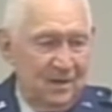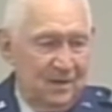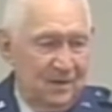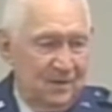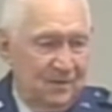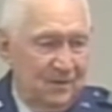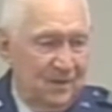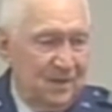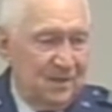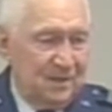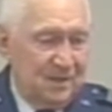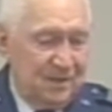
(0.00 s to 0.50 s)

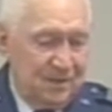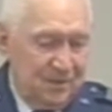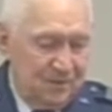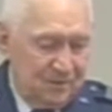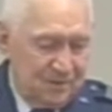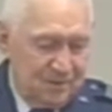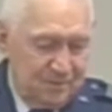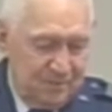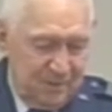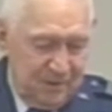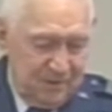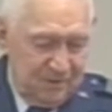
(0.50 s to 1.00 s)
"Well, I don't
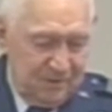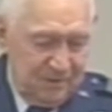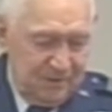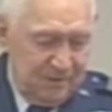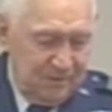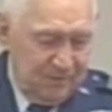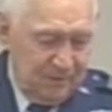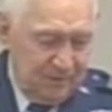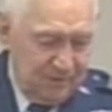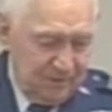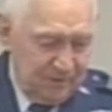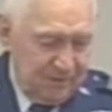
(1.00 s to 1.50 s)
suppose
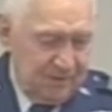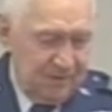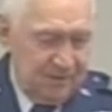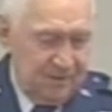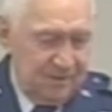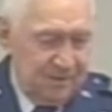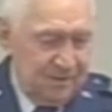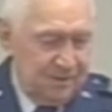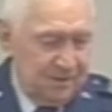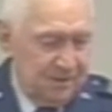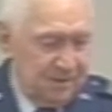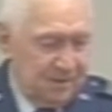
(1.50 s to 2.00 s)
you want
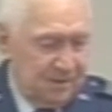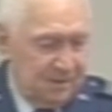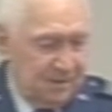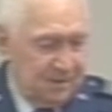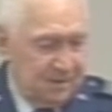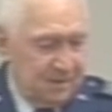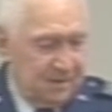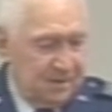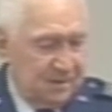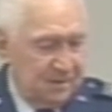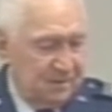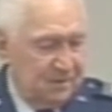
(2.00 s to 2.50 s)
to.
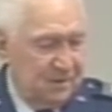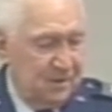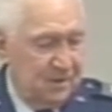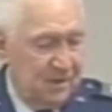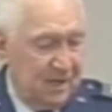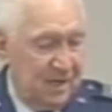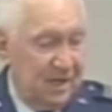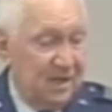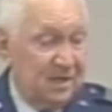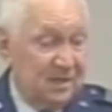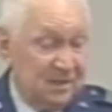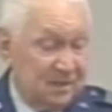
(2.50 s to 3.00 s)

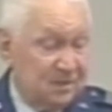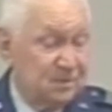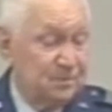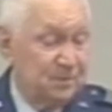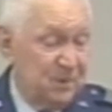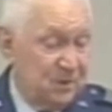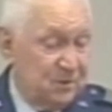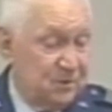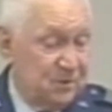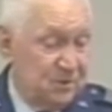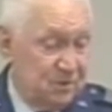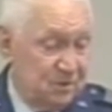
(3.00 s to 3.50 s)
I
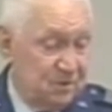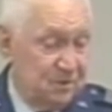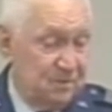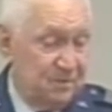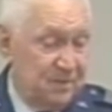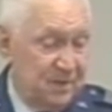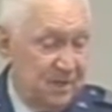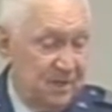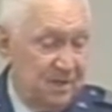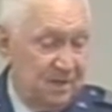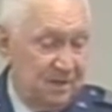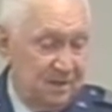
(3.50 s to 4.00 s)
suppose you'll
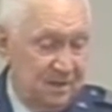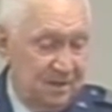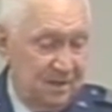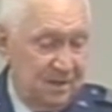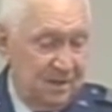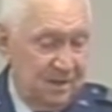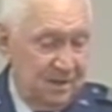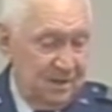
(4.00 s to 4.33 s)
be